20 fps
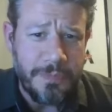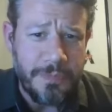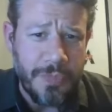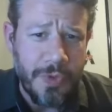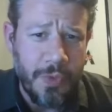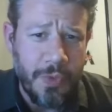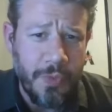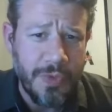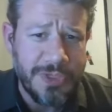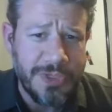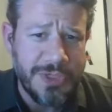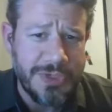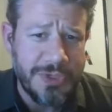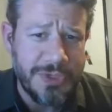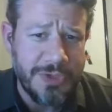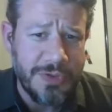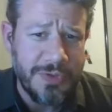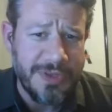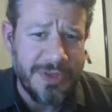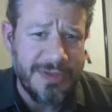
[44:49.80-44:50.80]
what you
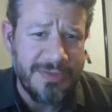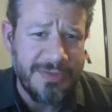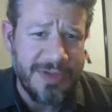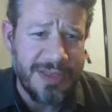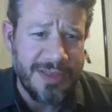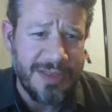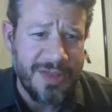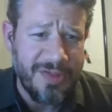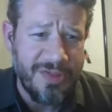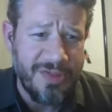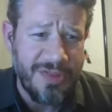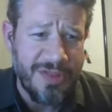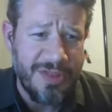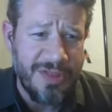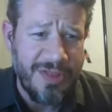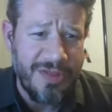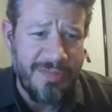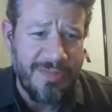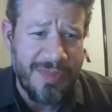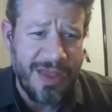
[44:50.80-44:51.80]
do when you've got this
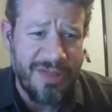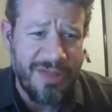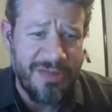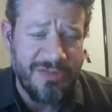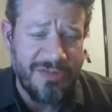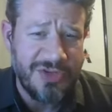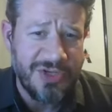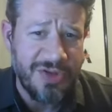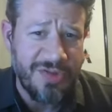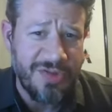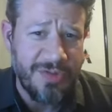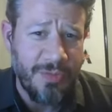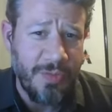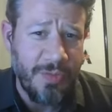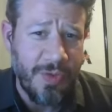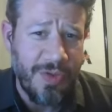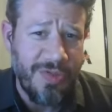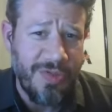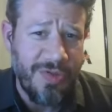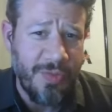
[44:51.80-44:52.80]
these massive chunks of
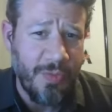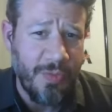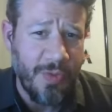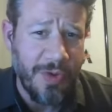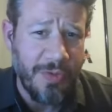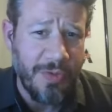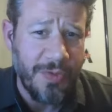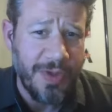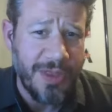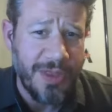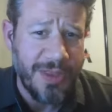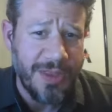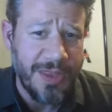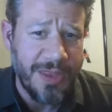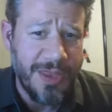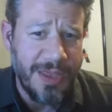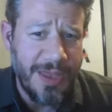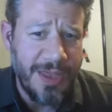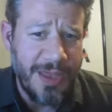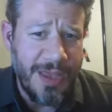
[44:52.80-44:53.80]
words to work with.
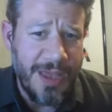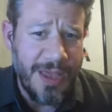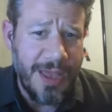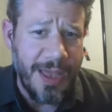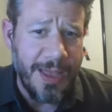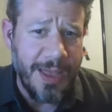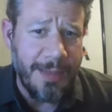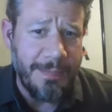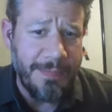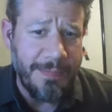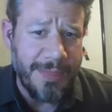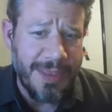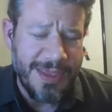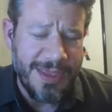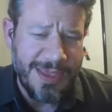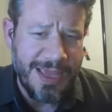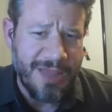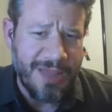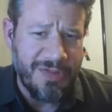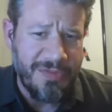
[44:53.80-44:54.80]
Um,
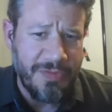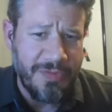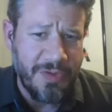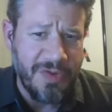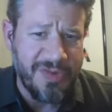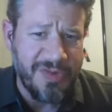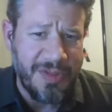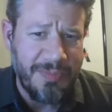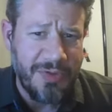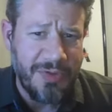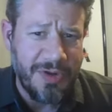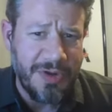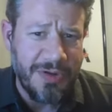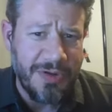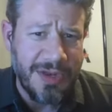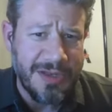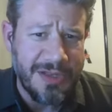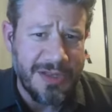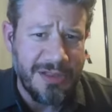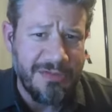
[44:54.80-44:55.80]
yes, of course, I put a
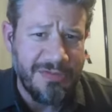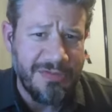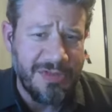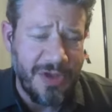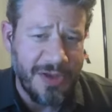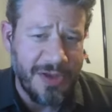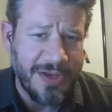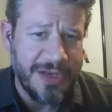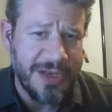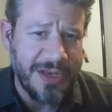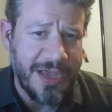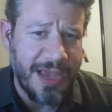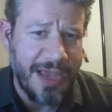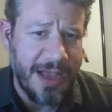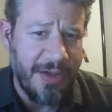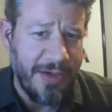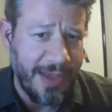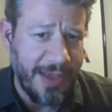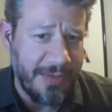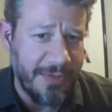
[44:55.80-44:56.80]
great deal of thought into
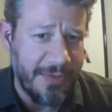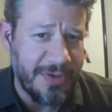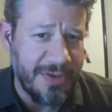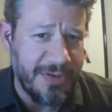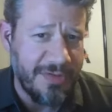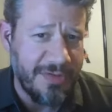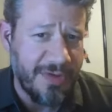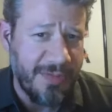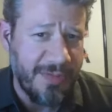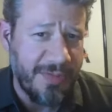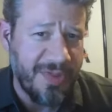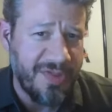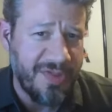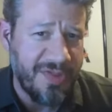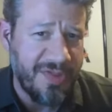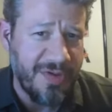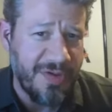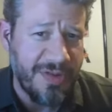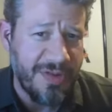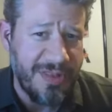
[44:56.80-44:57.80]
how I would interpret
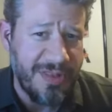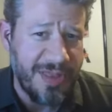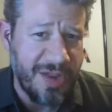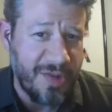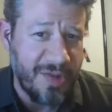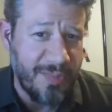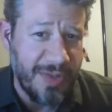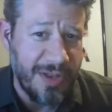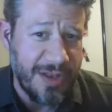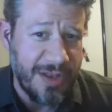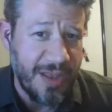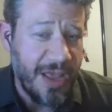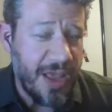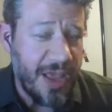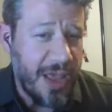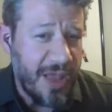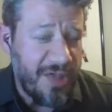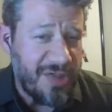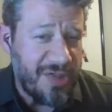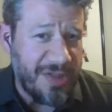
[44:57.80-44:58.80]
certain things, but
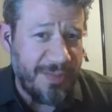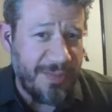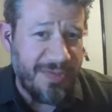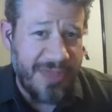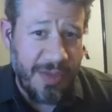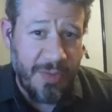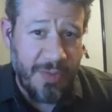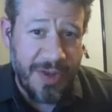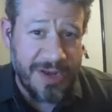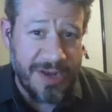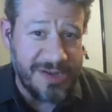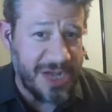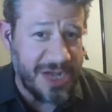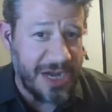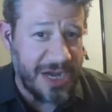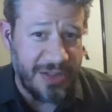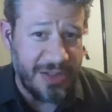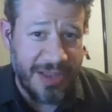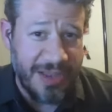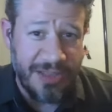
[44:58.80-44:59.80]
some of that went
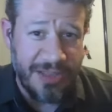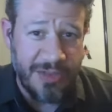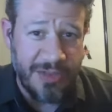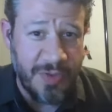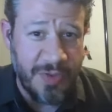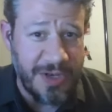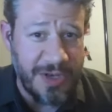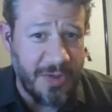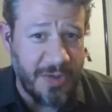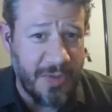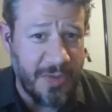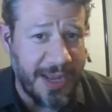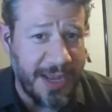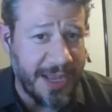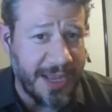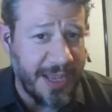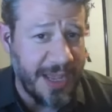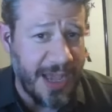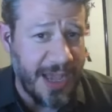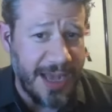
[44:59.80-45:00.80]
entirely out the window when I
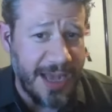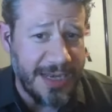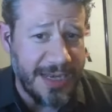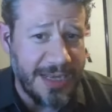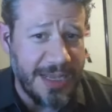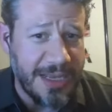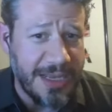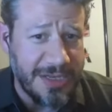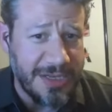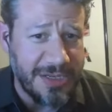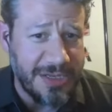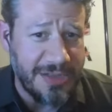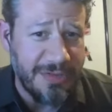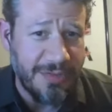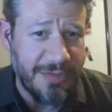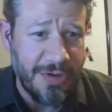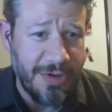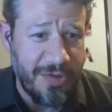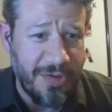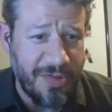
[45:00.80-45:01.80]
got into the
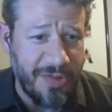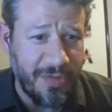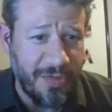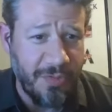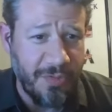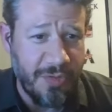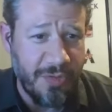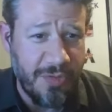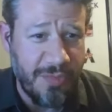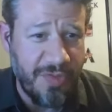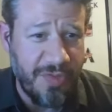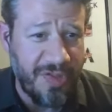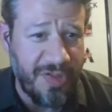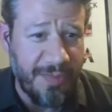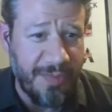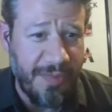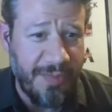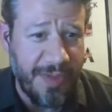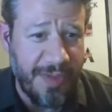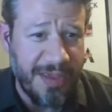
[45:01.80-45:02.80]
rehearsal room with
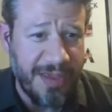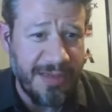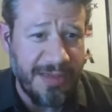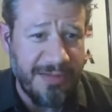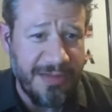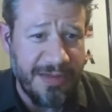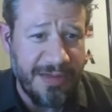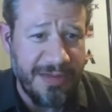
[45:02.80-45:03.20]
some of my uh,